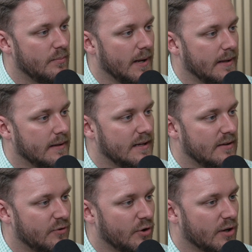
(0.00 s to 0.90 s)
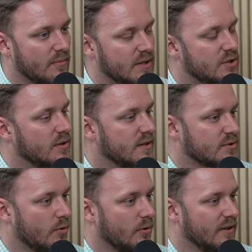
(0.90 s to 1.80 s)
But if you're going to be doing this
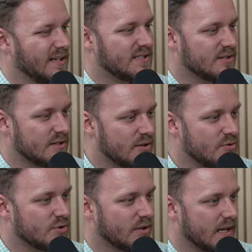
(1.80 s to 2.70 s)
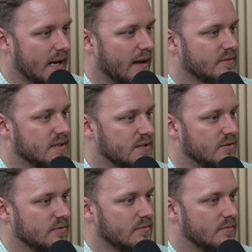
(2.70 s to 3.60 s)
quarterly, it's usually enough to
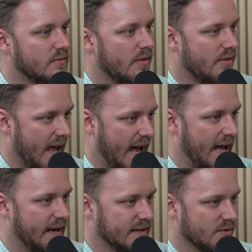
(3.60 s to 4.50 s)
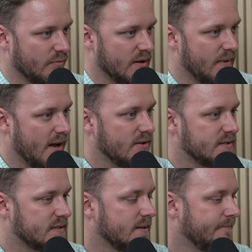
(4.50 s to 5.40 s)
do that as a
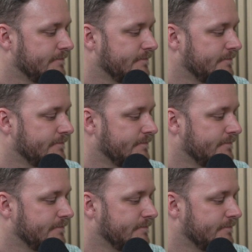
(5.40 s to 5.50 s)
rebalance.